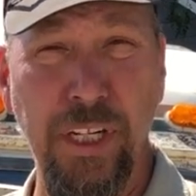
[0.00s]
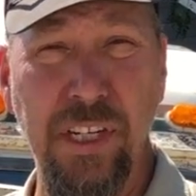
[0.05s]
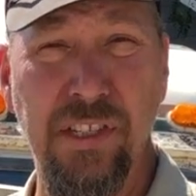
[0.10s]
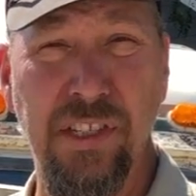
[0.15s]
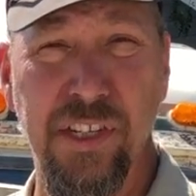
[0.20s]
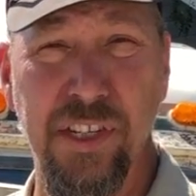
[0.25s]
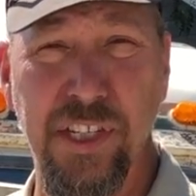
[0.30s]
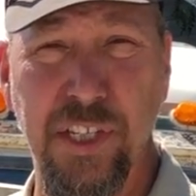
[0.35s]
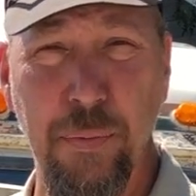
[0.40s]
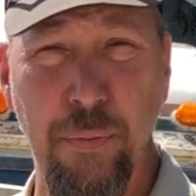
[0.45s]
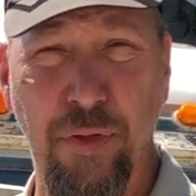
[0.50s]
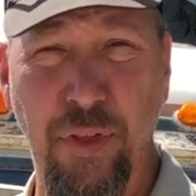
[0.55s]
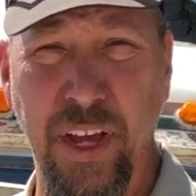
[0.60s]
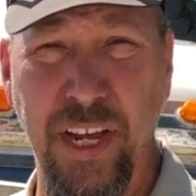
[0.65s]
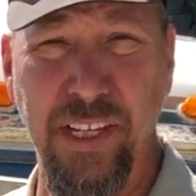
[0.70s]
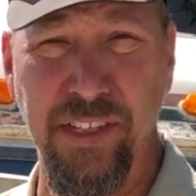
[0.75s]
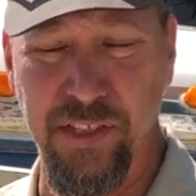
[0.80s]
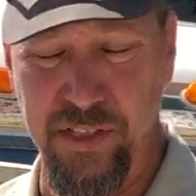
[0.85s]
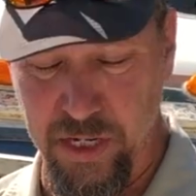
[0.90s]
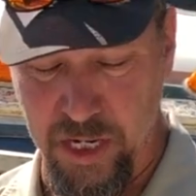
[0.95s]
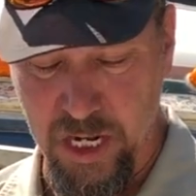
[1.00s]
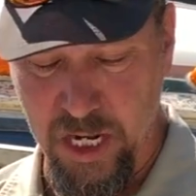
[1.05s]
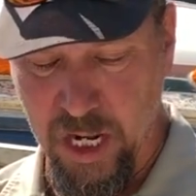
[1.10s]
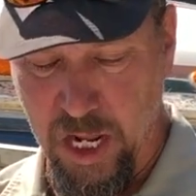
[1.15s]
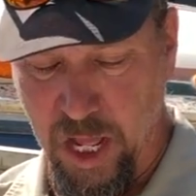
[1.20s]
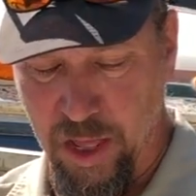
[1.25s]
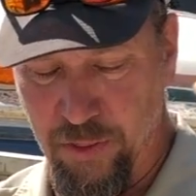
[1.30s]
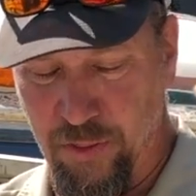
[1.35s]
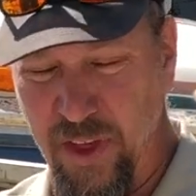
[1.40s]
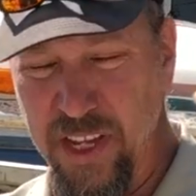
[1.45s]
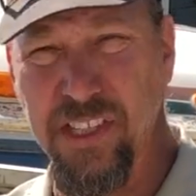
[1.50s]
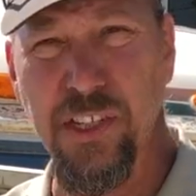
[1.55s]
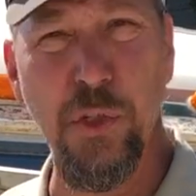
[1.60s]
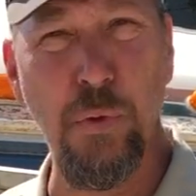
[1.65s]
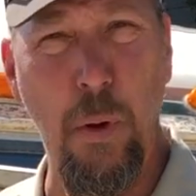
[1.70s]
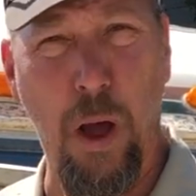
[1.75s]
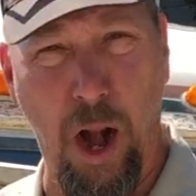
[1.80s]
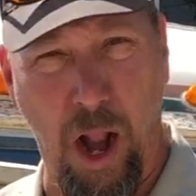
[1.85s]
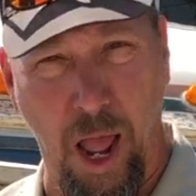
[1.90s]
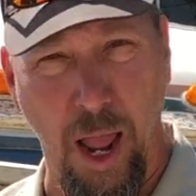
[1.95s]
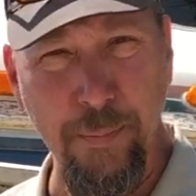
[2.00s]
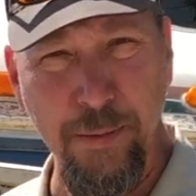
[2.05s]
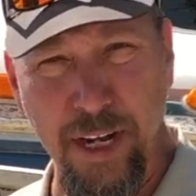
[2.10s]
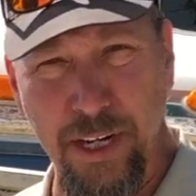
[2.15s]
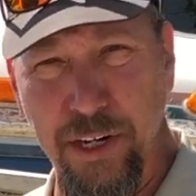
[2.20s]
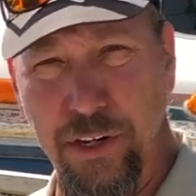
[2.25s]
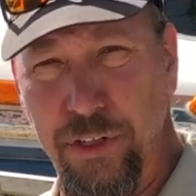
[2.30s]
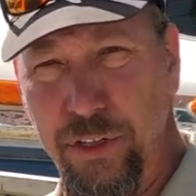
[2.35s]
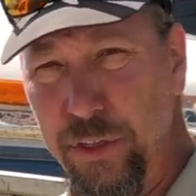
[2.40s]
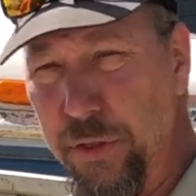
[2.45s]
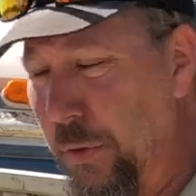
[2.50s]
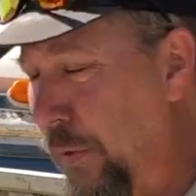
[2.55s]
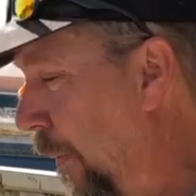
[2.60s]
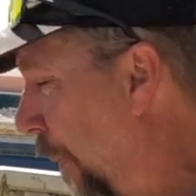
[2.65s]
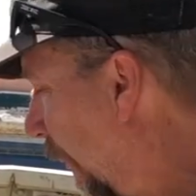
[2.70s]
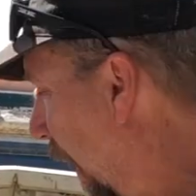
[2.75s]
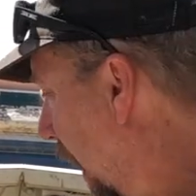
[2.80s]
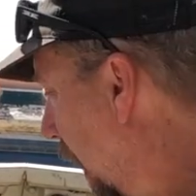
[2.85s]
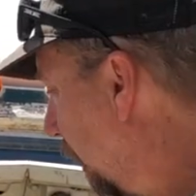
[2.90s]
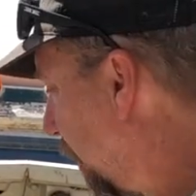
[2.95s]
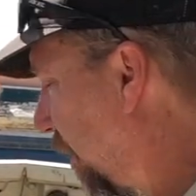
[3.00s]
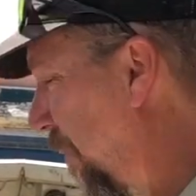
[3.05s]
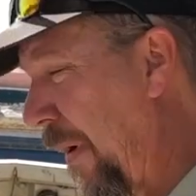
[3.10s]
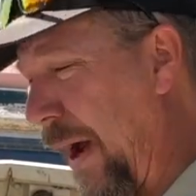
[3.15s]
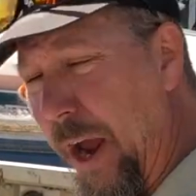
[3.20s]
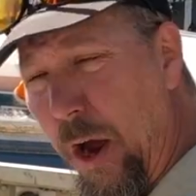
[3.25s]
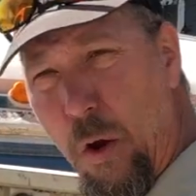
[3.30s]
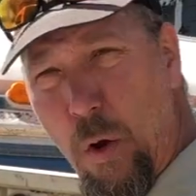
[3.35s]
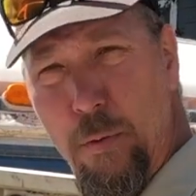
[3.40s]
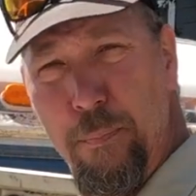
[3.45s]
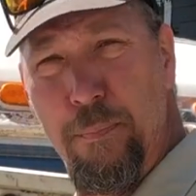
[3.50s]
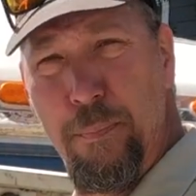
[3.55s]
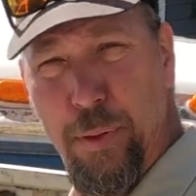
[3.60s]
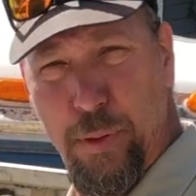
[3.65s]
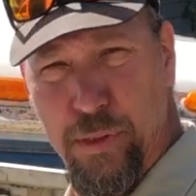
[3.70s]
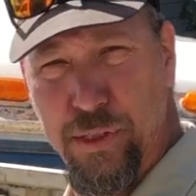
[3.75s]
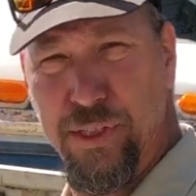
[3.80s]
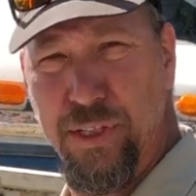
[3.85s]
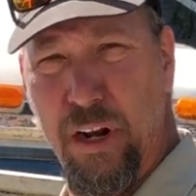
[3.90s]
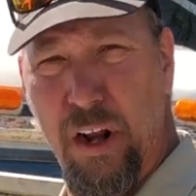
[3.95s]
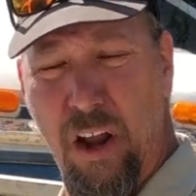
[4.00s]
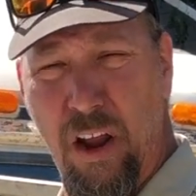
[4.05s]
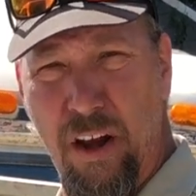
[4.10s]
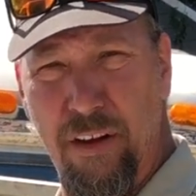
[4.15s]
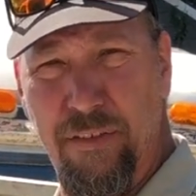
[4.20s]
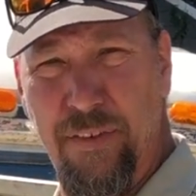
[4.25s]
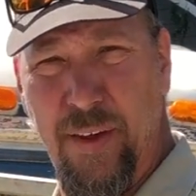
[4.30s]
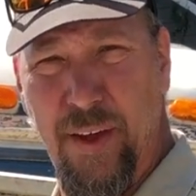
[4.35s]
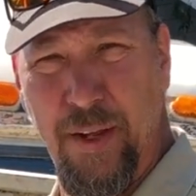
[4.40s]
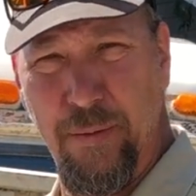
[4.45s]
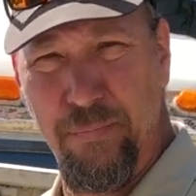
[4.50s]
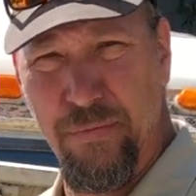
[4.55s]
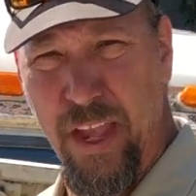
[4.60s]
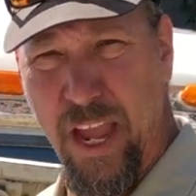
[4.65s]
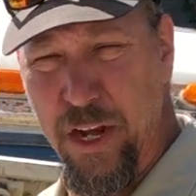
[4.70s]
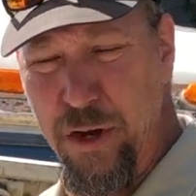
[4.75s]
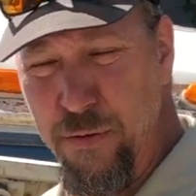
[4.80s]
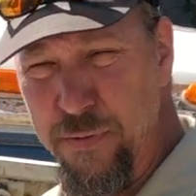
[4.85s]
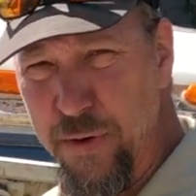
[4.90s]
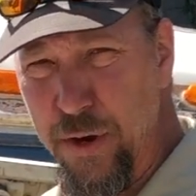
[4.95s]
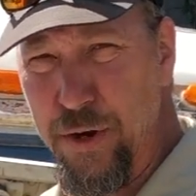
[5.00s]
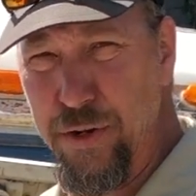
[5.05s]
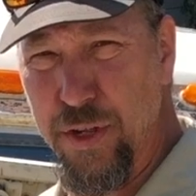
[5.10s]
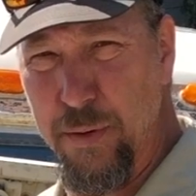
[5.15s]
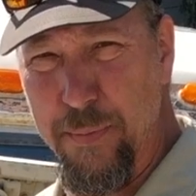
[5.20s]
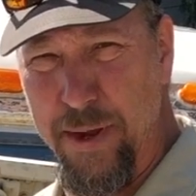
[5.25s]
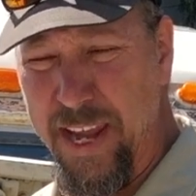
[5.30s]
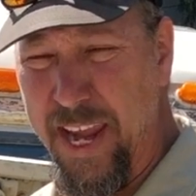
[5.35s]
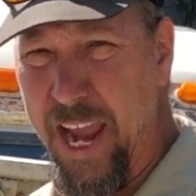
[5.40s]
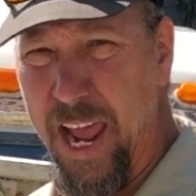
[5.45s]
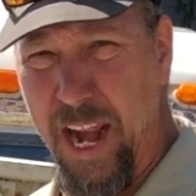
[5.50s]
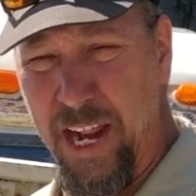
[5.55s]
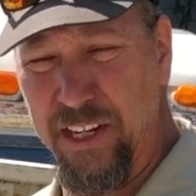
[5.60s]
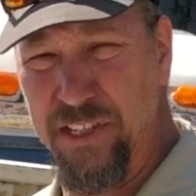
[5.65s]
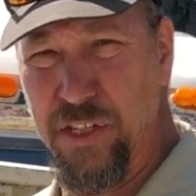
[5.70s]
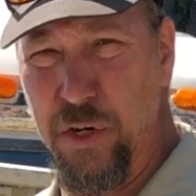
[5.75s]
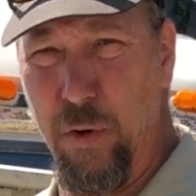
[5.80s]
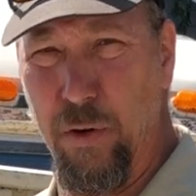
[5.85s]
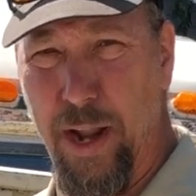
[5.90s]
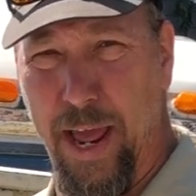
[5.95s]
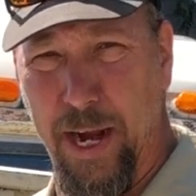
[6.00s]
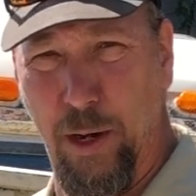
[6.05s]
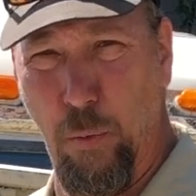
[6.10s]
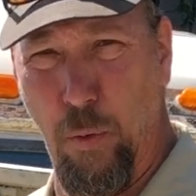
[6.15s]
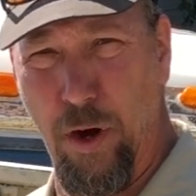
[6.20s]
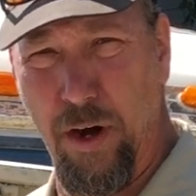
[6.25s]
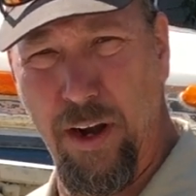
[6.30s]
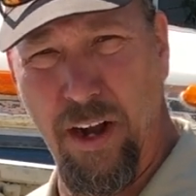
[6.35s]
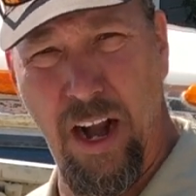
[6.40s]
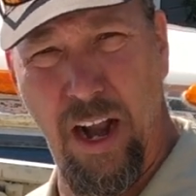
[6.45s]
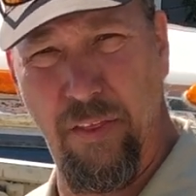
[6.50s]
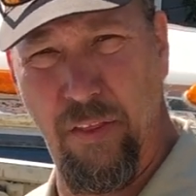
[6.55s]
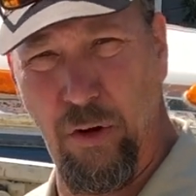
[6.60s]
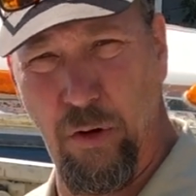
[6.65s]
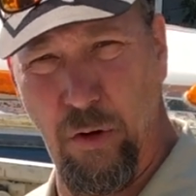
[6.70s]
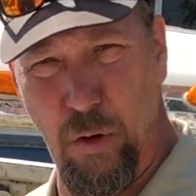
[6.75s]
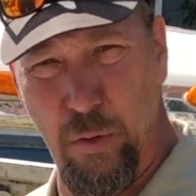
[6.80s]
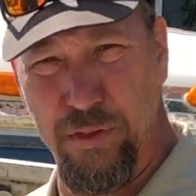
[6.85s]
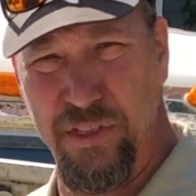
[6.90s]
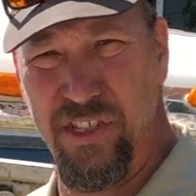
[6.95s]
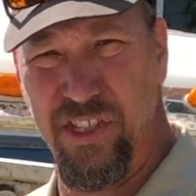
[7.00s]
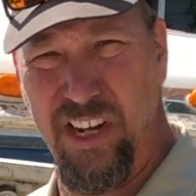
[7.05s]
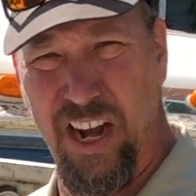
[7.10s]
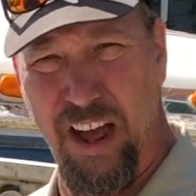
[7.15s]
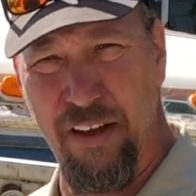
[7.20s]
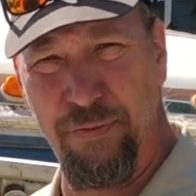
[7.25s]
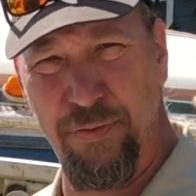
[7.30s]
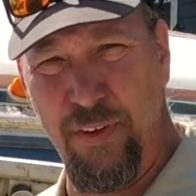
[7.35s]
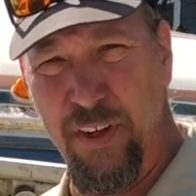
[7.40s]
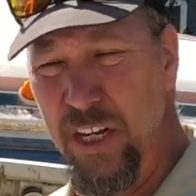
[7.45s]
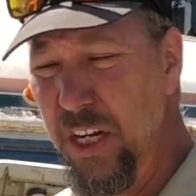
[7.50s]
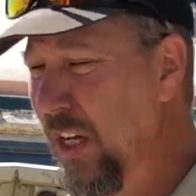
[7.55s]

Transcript: system things. This is what I'm going to do to my own personal RV. And you've heard that mechanics don't like working on their own stuff.